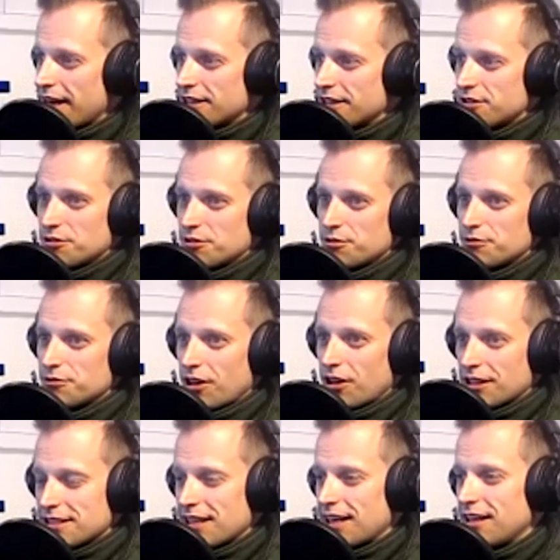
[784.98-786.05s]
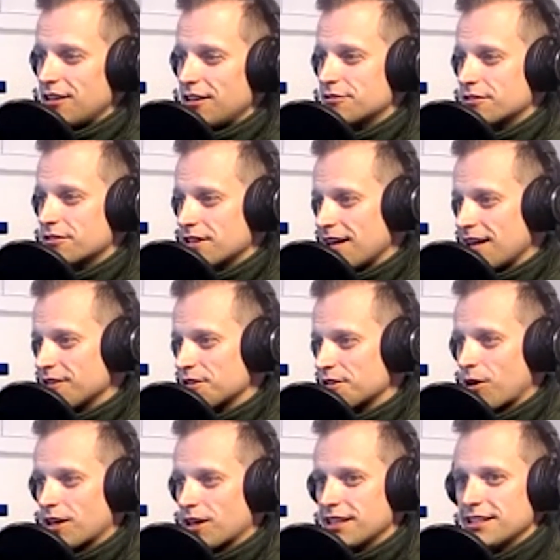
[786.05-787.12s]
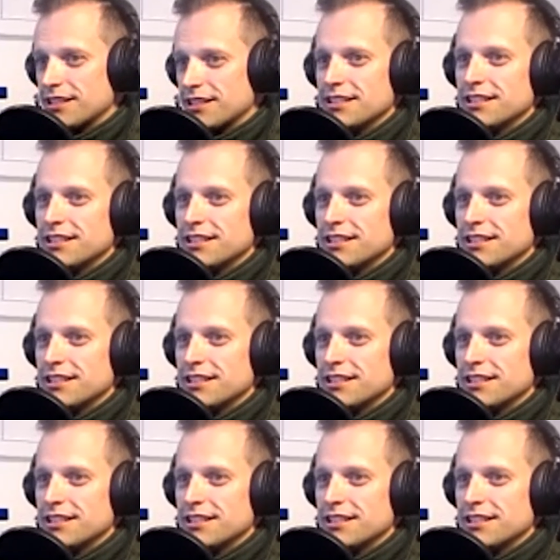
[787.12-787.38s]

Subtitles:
too volatile for a housing market.